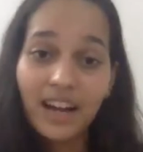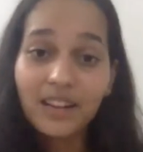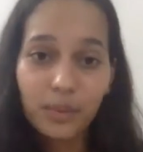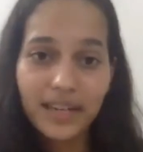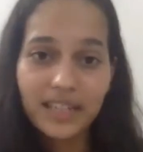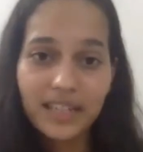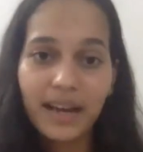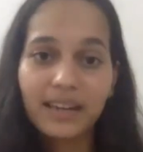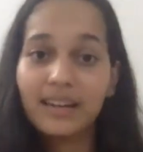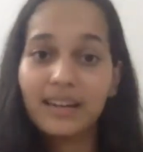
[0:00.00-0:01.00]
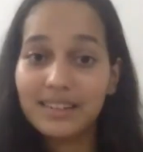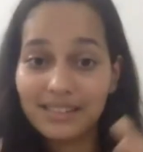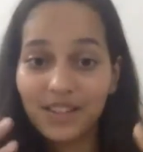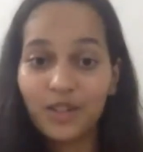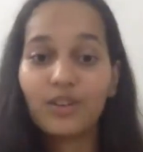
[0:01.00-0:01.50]
other ways by
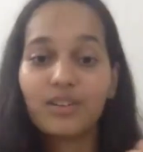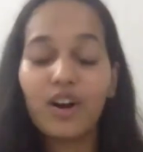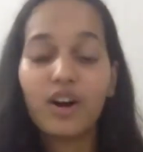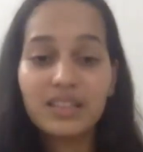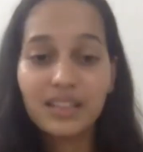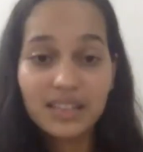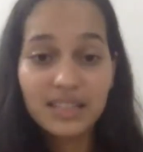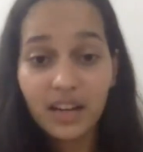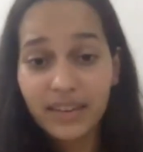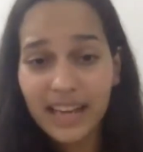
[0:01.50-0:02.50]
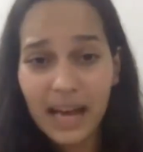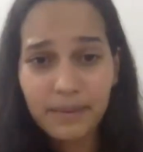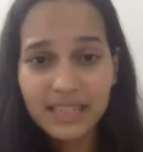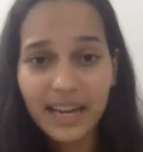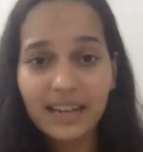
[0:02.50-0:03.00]
you know con- conserving
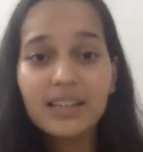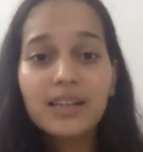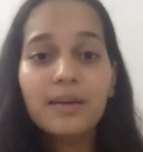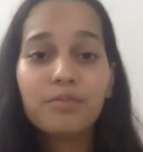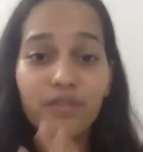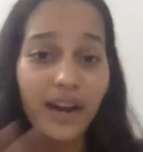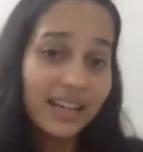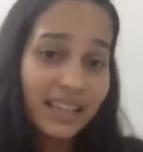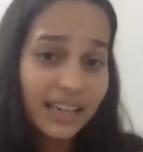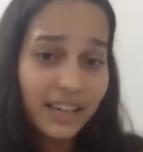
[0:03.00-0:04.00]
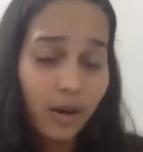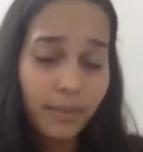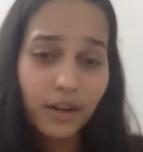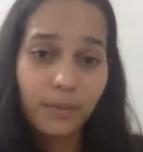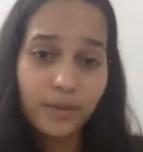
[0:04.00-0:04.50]
habitat providing
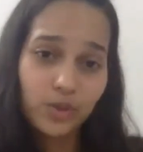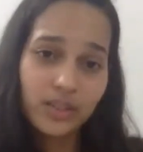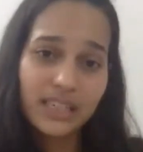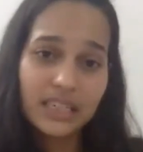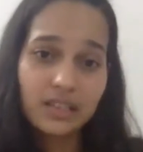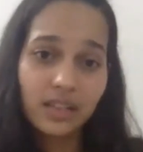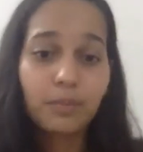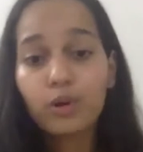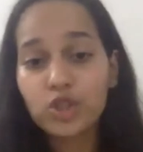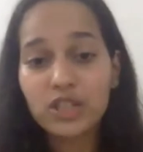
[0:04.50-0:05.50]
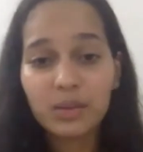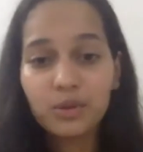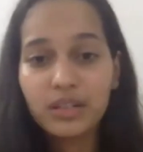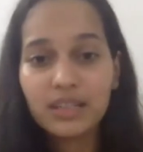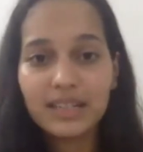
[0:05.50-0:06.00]
economic opportunities to the poaching
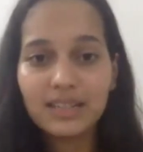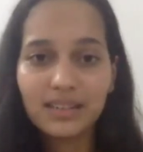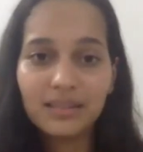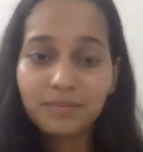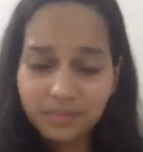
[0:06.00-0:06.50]
communities and